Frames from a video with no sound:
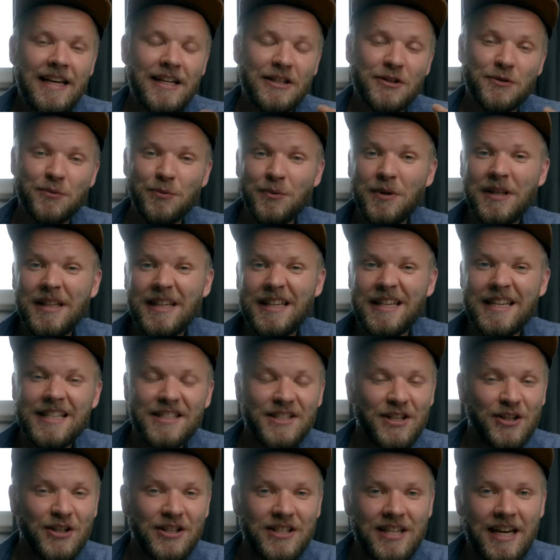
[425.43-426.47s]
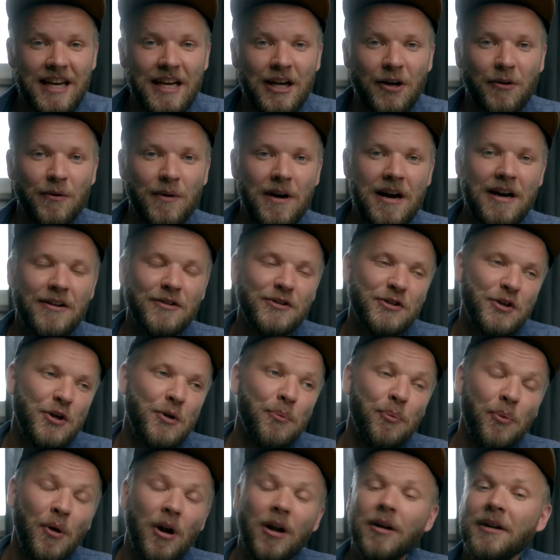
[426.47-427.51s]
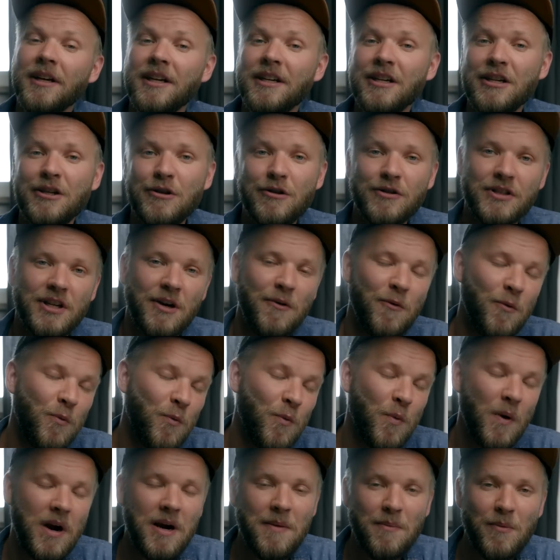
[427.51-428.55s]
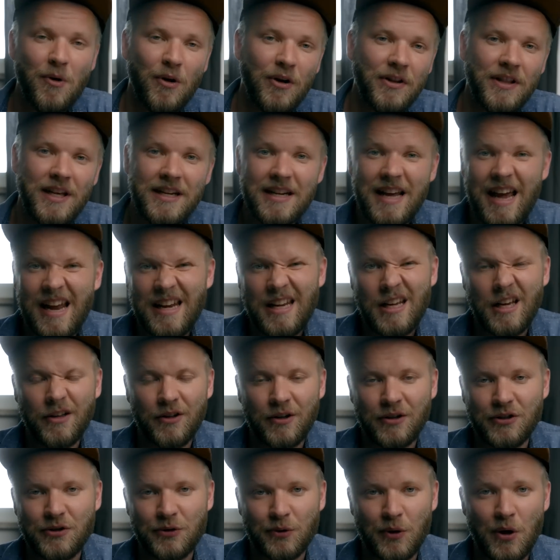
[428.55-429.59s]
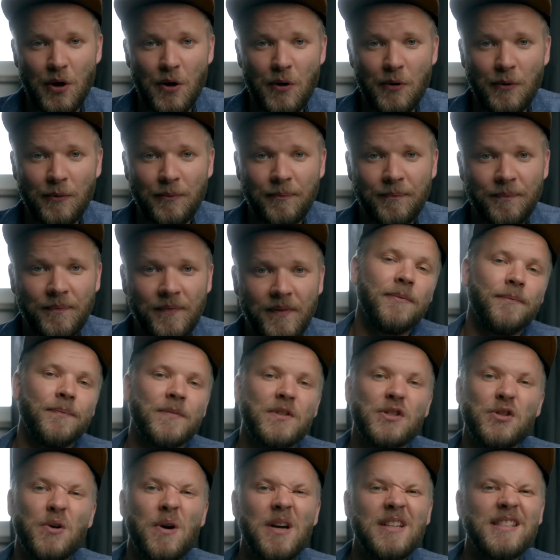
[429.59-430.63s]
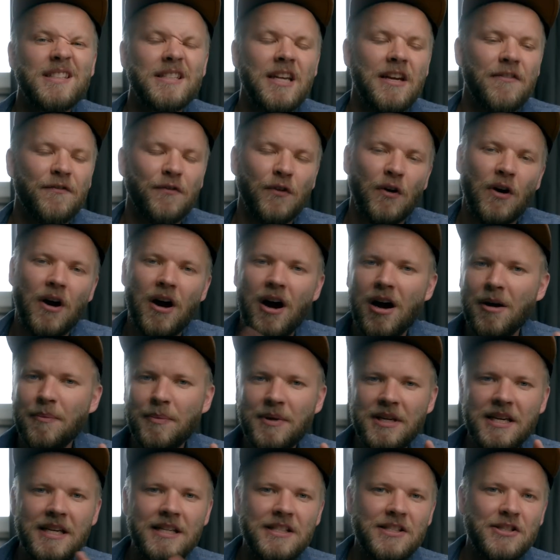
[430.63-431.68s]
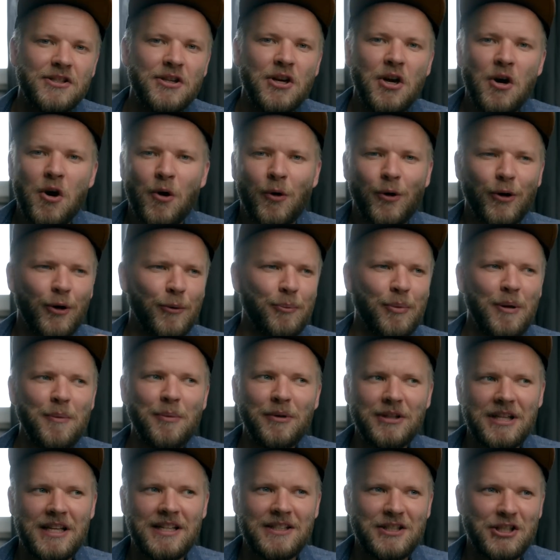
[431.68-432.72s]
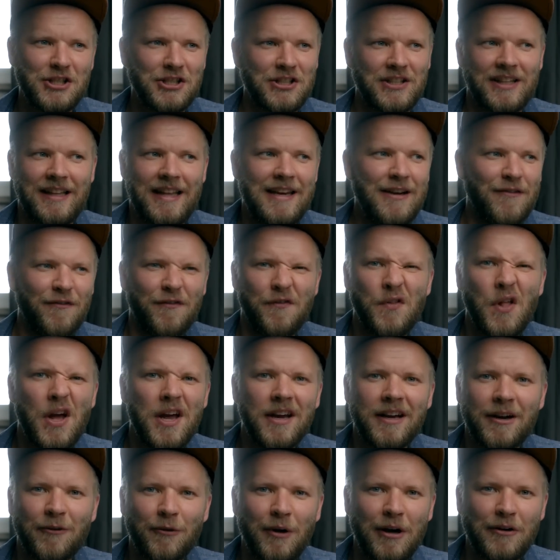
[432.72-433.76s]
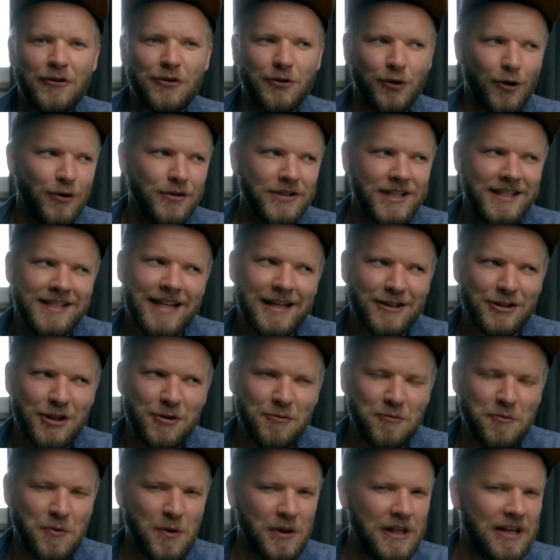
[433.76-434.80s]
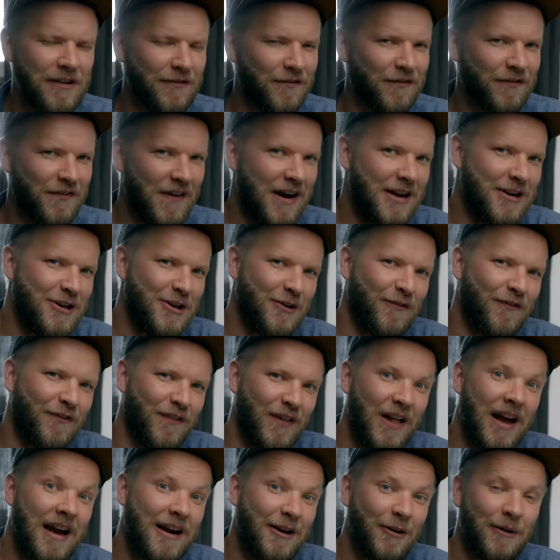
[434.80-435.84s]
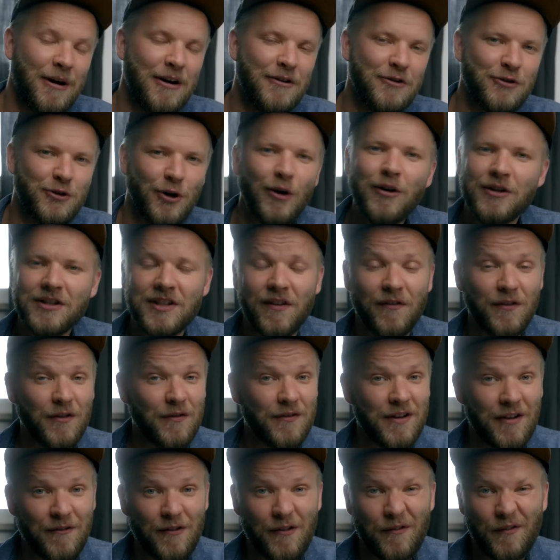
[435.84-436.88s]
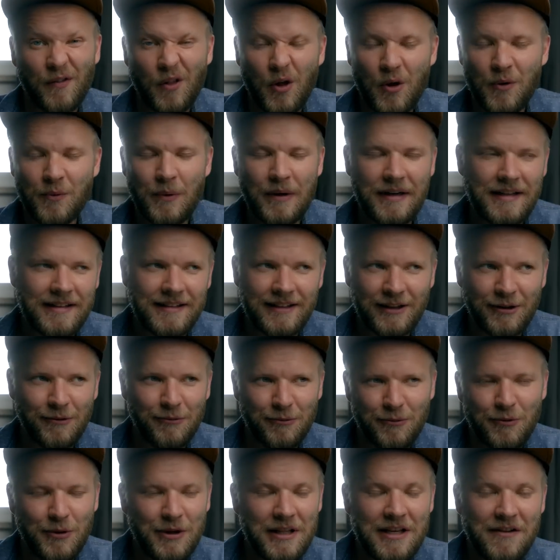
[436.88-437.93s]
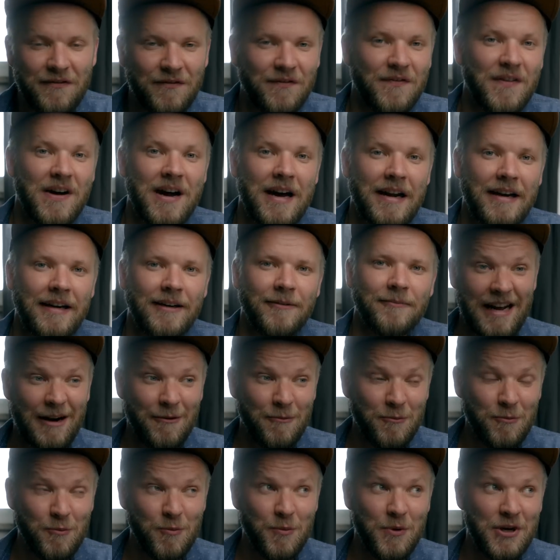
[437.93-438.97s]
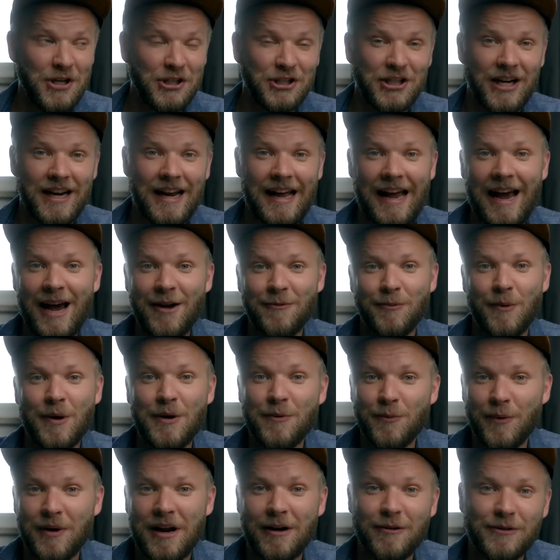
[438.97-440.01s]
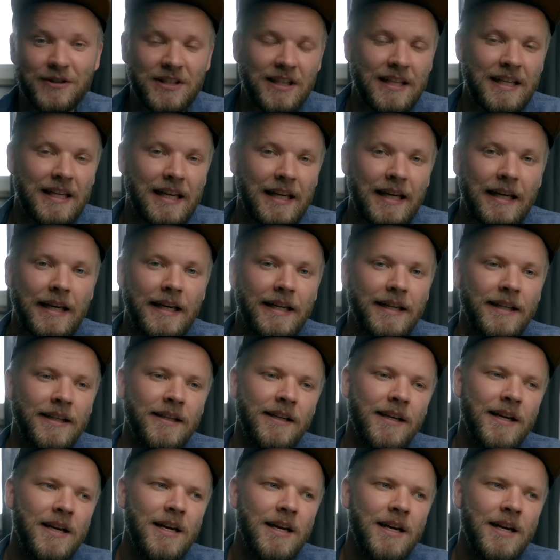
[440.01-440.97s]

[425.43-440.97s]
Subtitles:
it's really easy to take around, so you're probably gonna use it way more than any other drone. So I'd say for hobbyists or people that just like flying around drones, it's actually really fun to fly around drones if you've never flown one. They're really fun. I wish I had one when I was a kid.